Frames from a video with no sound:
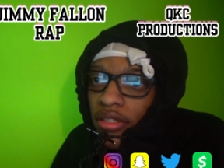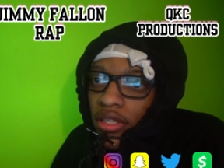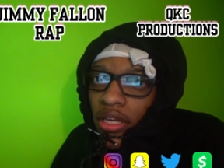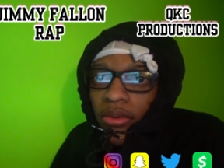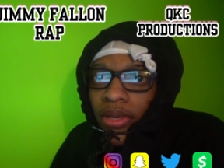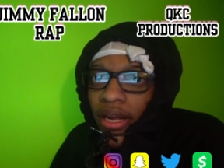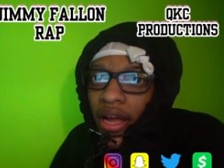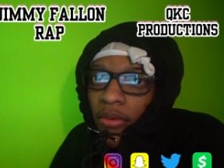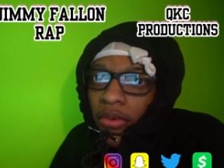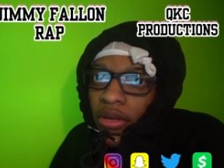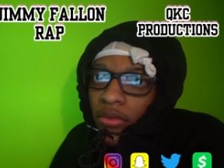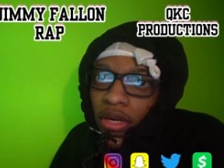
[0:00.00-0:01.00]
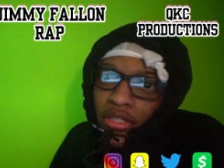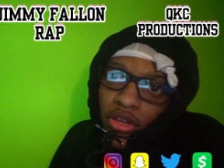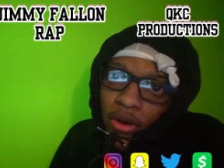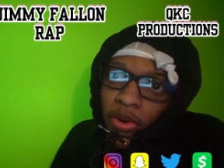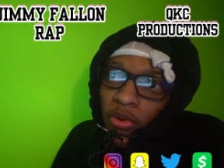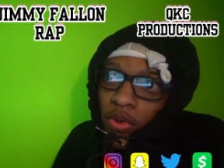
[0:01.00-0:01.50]
he would have got what he wanted, so I
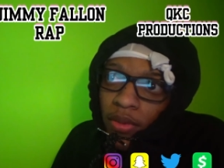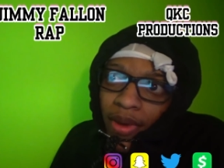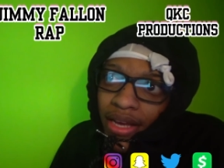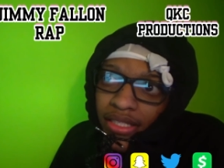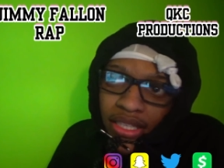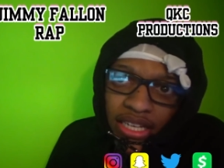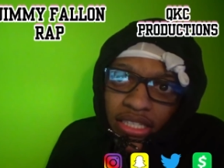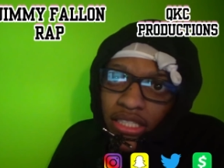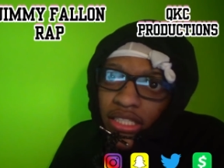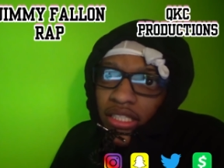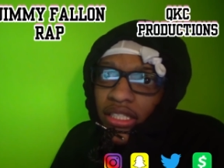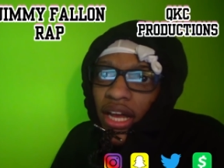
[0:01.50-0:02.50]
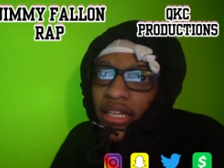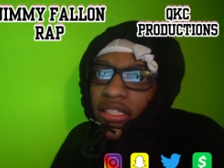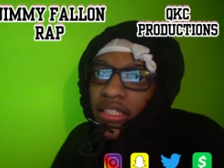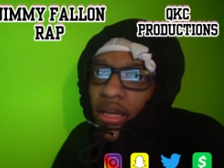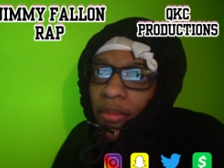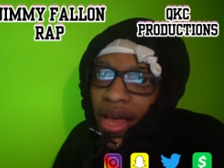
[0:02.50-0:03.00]
would have went backstage and then socked his
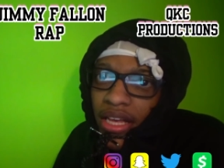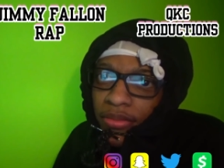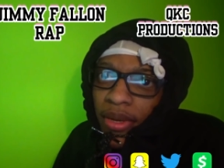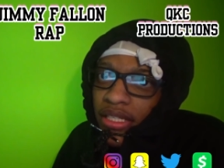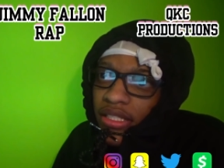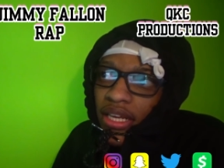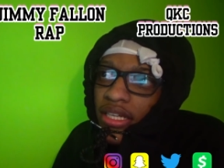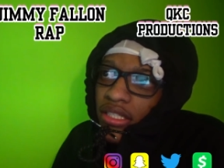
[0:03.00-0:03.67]
dumb ass backstage.